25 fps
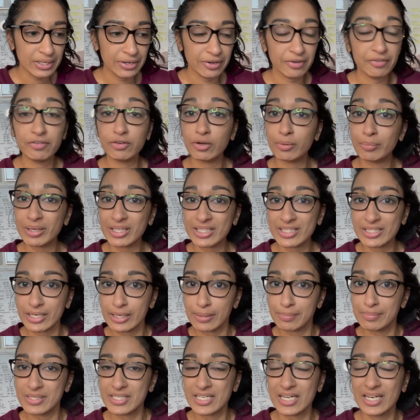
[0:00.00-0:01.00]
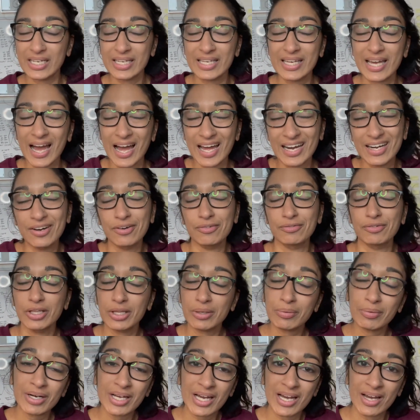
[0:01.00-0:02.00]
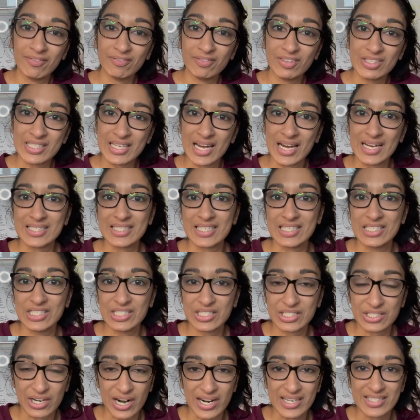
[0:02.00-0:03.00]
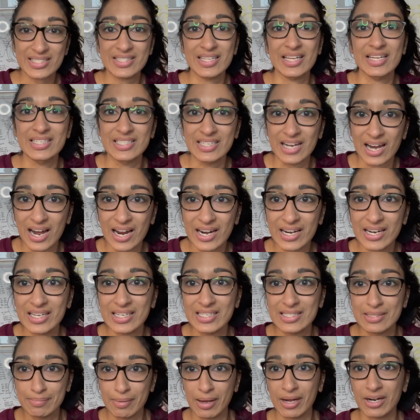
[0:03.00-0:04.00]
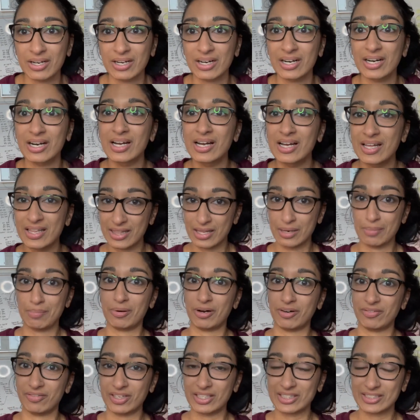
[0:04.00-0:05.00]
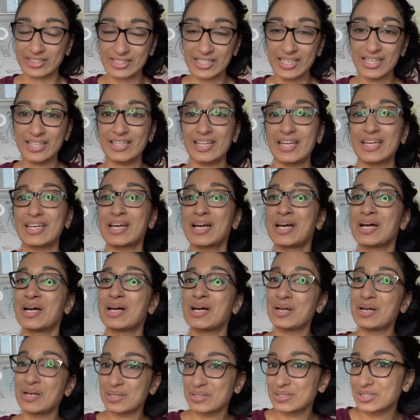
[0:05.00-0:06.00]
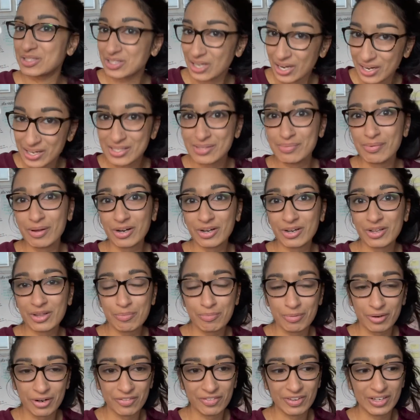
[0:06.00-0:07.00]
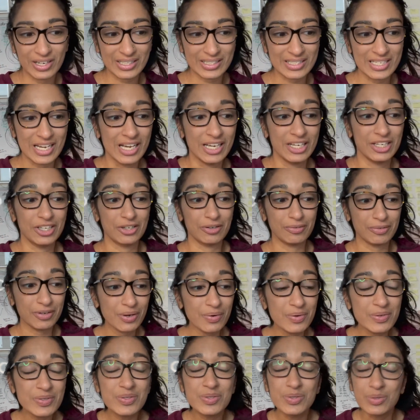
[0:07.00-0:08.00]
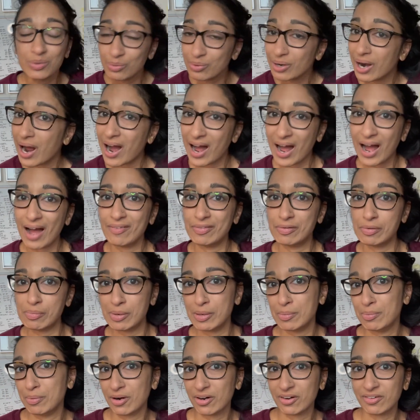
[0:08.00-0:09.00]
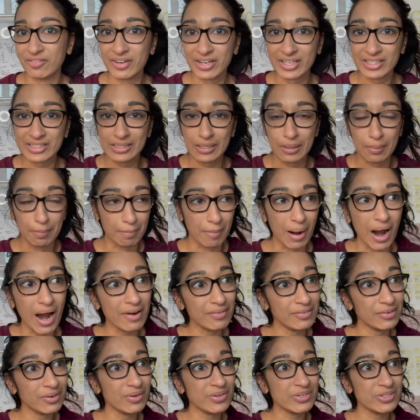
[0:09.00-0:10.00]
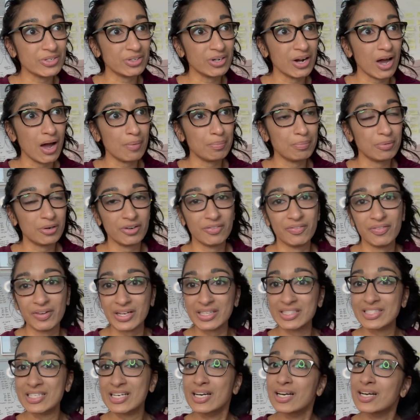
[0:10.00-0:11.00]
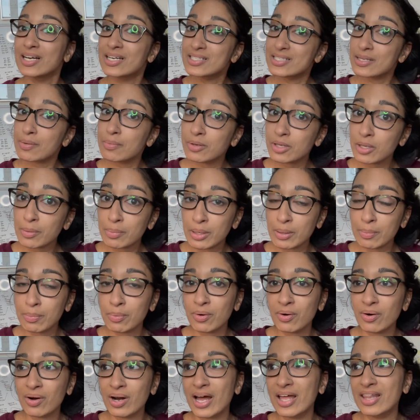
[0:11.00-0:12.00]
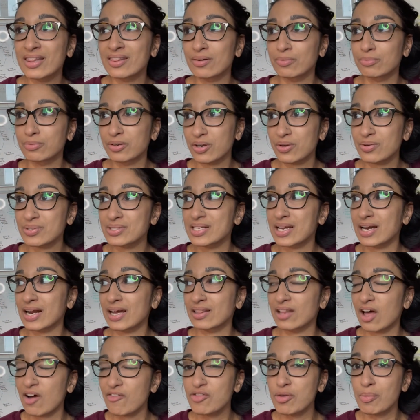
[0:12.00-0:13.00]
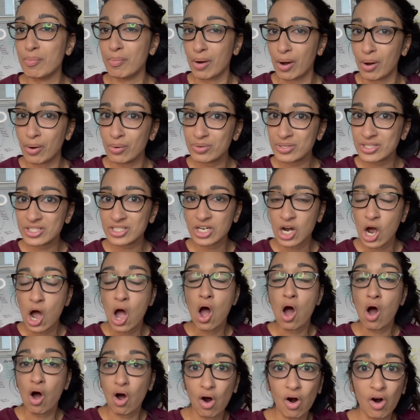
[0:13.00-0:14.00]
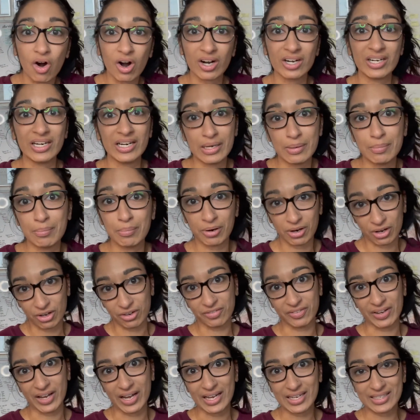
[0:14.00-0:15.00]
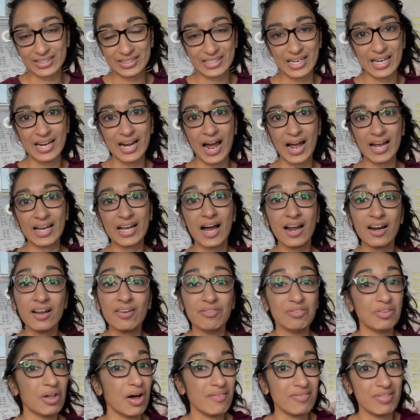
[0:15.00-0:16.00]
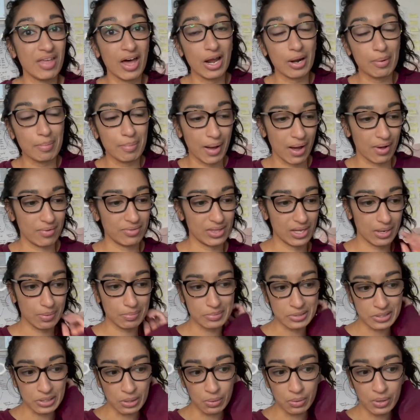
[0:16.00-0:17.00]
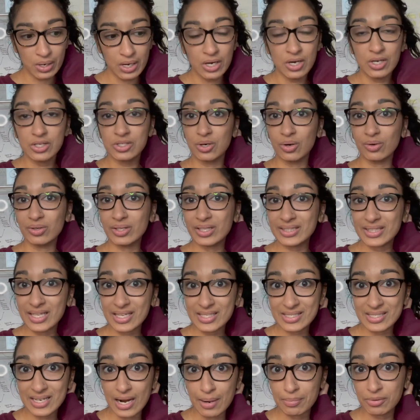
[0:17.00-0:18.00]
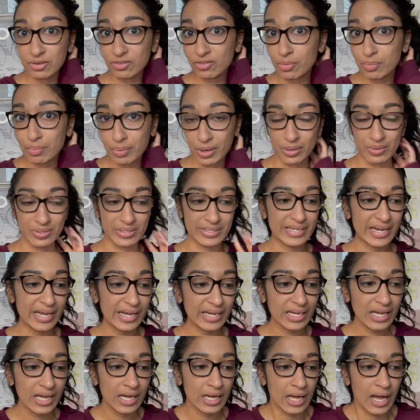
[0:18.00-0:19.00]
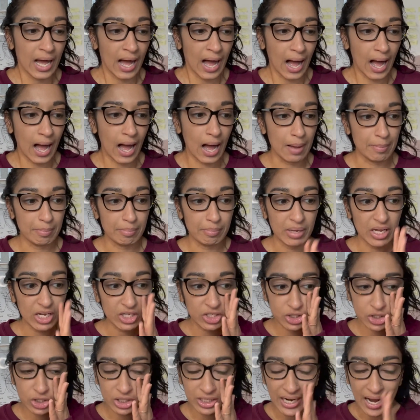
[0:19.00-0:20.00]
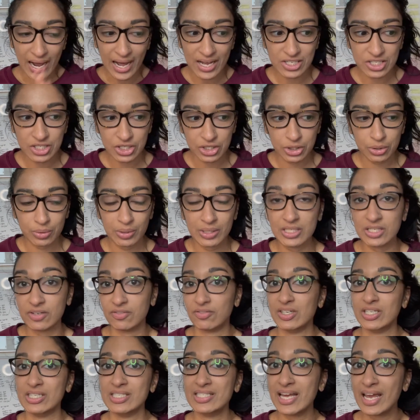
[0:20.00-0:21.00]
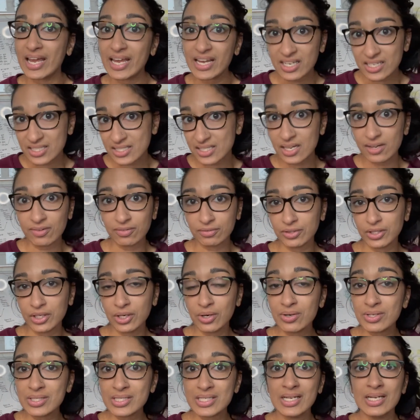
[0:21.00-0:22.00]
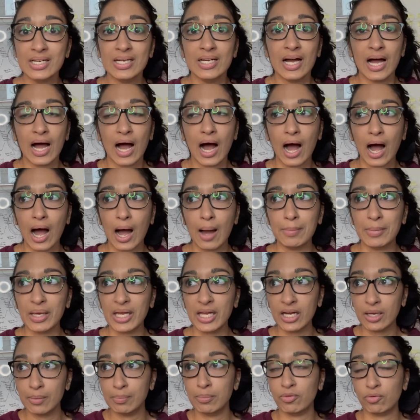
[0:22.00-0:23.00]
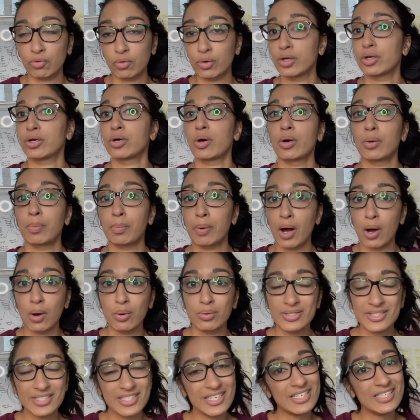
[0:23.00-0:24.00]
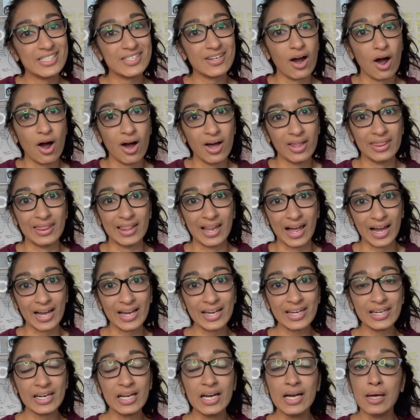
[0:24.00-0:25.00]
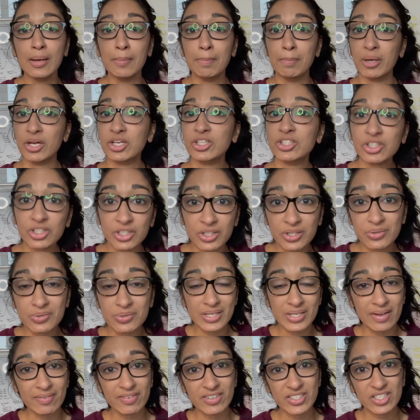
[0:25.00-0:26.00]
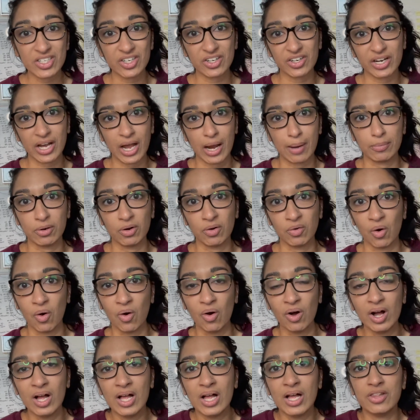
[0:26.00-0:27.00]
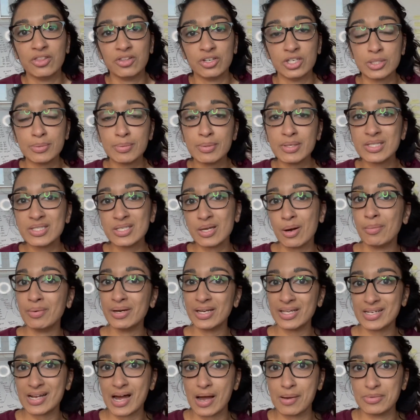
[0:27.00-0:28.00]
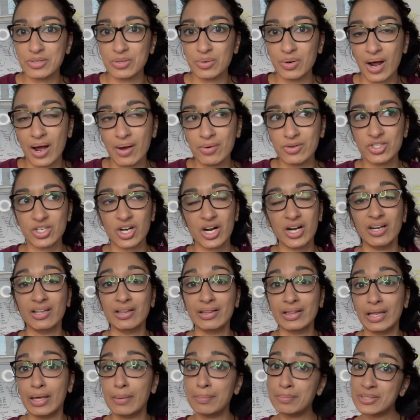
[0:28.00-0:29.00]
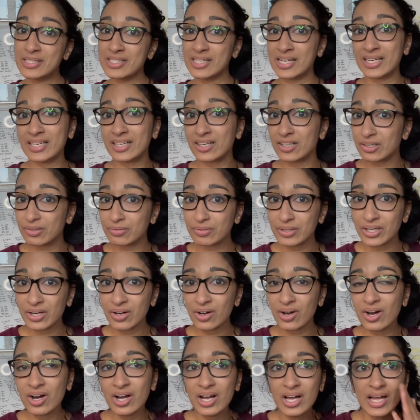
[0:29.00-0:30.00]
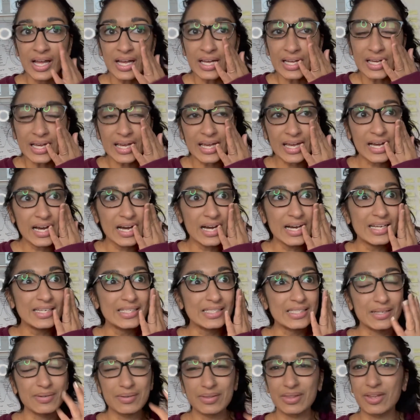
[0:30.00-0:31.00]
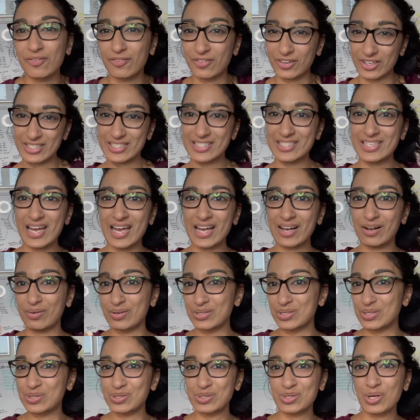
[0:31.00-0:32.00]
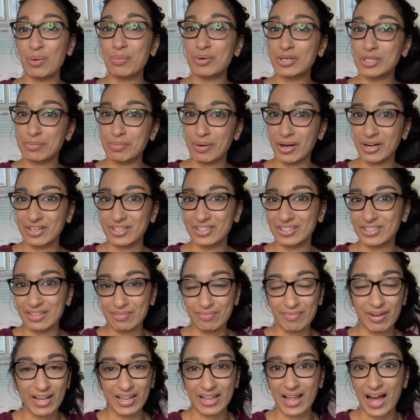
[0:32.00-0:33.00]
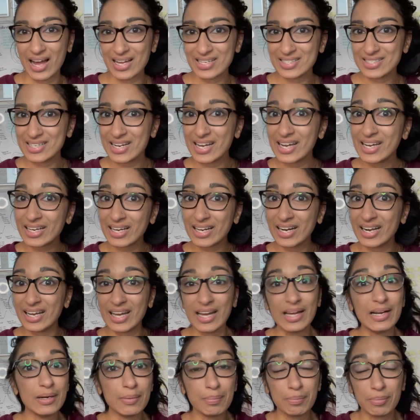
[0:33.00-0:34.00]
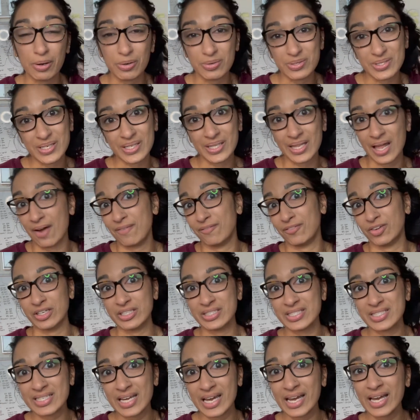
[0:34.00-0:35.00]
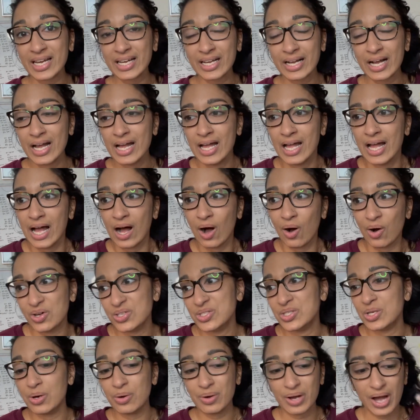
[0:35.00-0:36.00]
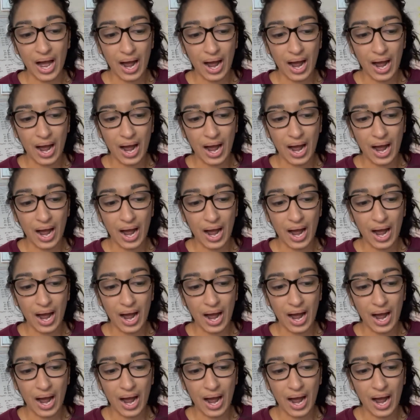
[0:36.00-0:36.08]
Filming tips, again, I really want to emphasize and stress that done is better than perfect. Like, done is better than perfect. Your reels do not have to be perfect. My reels are not perfect. Some of the people and the reels that I love the most are imperfect, and I kind of love that about them. So don't let that stop you from posting. Make sure as you're doing different takes of reels, and before you go to post it online, make sure you it to your camera roll. There's been so many times when I was trying to lip sync a reel and the first take was so much better than my last take, and I end up posting that first take. Also,